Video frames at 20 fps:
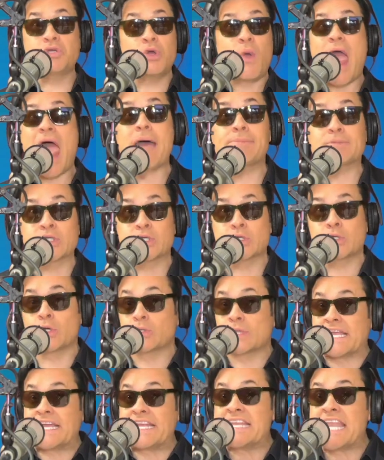do
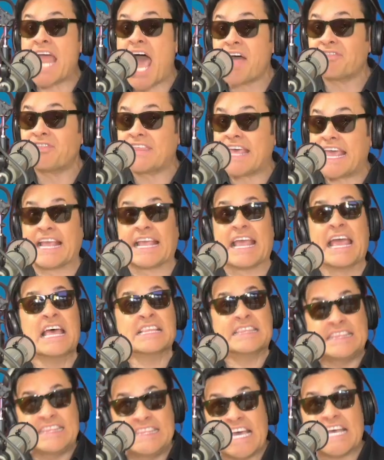absolutely nothing.
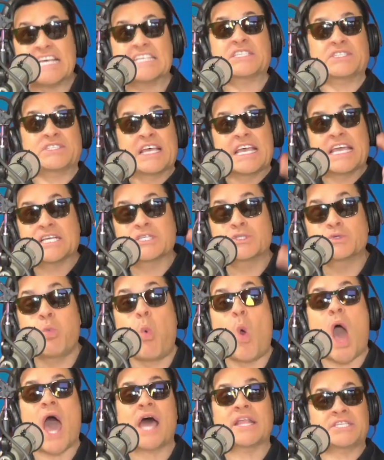This is
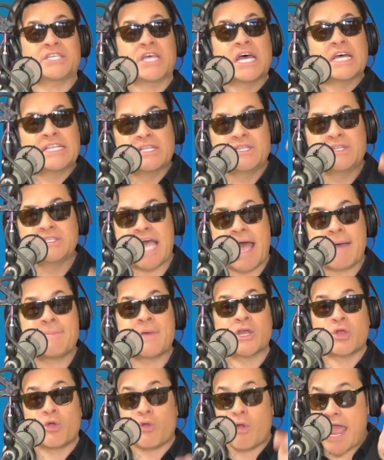what
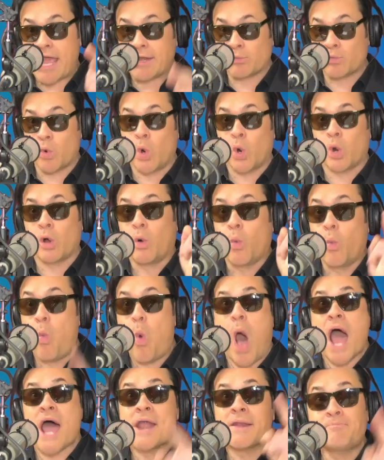Democrat rule,
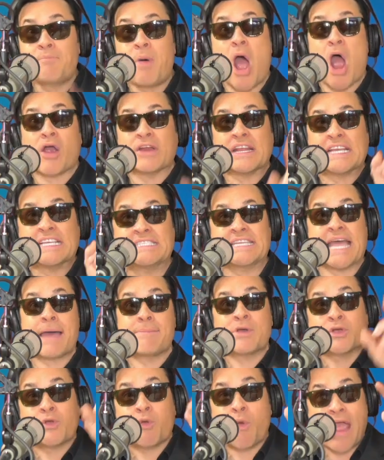one-party
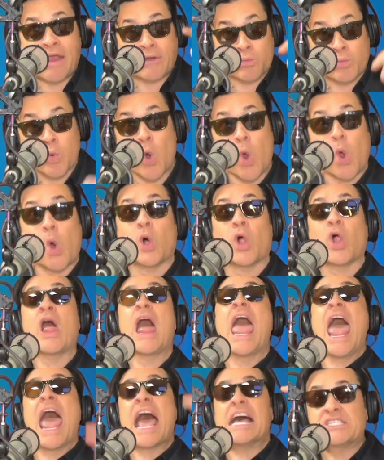Democrat
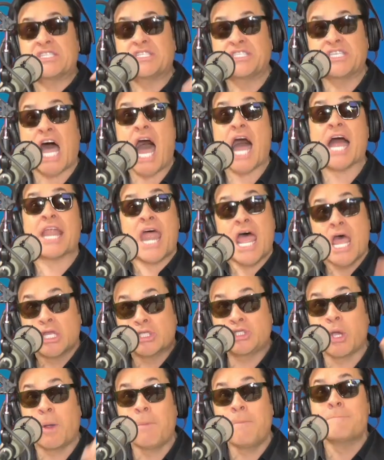rule, has done
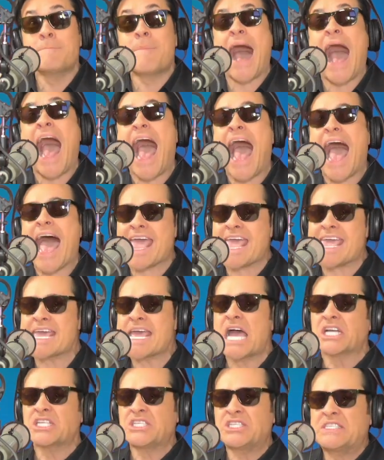to
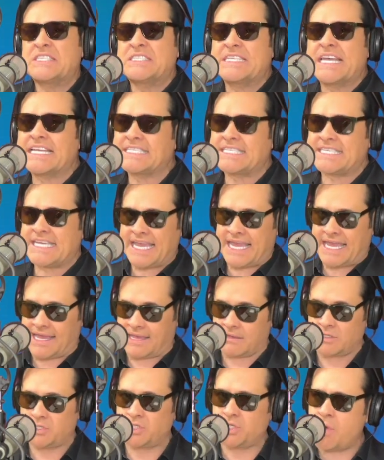my
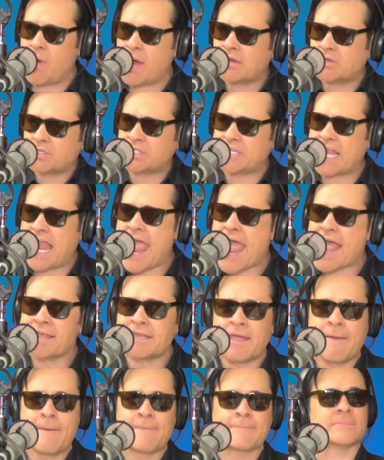city. Do you
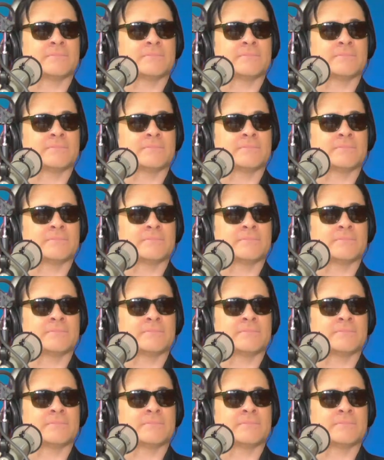understand?